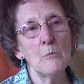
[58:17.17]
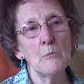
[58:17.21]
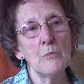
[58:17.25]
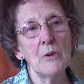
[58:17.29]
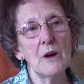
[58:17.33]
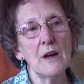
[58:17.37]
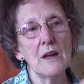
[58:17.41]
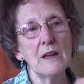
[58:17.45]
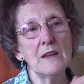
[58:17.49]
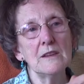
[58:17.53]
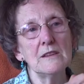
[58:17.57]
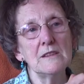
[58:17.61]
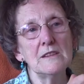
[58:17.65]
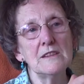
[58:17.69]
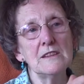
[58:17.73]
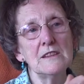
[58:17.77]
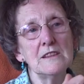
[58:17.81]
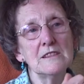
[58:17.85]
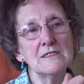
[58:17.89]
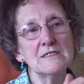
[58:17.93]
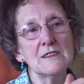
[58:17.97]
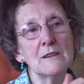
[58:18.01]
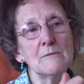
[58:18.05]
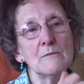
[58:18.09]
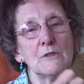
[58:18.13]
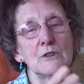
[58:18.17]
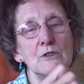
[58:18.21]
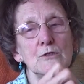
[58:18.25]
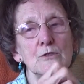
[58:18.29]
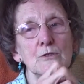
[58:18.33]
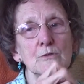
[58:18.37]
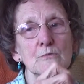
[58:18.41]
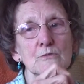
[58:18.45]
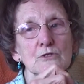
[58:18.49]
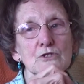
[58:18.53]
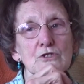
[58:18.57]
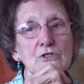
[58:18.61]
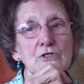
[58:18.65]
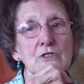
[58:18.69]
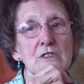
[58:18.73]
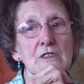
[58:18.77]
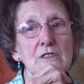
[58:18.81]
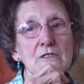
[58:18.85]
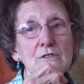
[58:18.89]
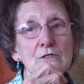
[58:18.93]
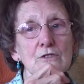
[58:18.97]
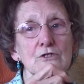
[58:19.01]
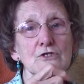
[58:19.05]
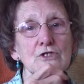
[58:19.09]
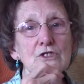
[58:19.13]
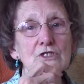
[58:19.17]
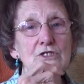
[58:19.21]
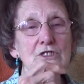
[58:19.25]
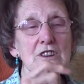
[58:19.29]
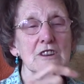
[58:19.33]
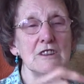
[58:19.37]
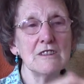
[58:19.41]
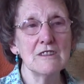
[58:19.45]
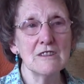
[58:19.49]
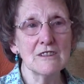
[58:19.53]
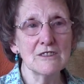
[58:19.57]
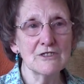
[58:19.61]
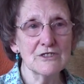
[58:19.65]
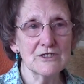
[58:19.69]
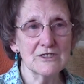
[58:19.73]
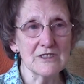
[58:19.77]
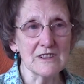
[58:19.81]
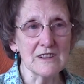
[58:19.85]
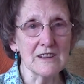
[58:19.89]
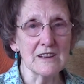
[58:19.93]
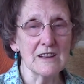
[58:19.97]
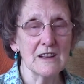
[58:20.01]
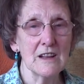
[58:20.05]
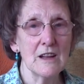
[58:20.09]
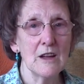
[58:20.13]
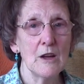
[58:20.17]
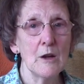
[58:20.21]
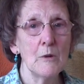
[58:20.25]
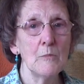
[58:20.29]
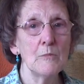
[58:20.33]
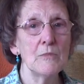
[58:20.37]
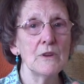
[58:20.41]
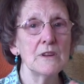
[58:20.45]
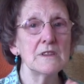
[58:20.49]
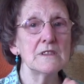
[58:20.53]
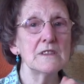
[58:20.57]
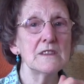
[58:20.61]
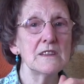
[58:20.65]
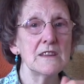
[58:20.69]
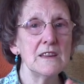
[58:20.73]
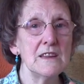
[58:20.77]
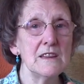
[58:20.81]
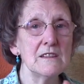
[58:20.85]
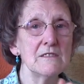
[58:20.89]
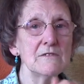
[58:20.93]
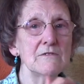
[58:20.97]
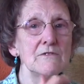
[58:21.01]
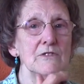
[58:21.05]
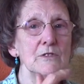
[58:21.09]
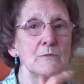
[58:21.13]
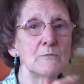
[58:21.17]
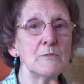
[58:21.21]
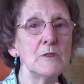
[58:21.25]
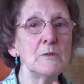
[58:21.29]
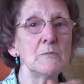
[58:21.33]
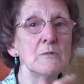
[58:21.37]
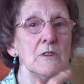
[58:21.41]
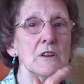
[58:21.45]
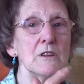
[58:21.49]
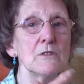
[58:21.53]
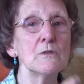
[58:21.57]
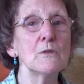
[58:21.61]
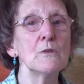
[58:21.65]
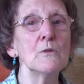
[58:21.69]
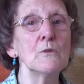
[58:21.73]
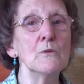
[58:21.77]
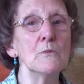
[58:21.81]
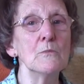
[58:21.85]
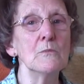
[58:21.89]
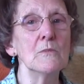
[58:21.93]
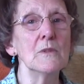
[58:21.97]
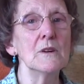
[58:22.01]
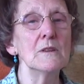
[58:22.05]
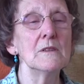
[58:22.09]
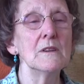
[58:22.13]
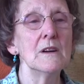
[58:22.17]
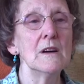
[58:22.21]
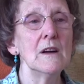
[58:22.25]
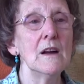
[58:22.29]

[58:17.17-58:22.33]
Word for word: But it needed someone who was trained not just in nursing, but in caring for people at home.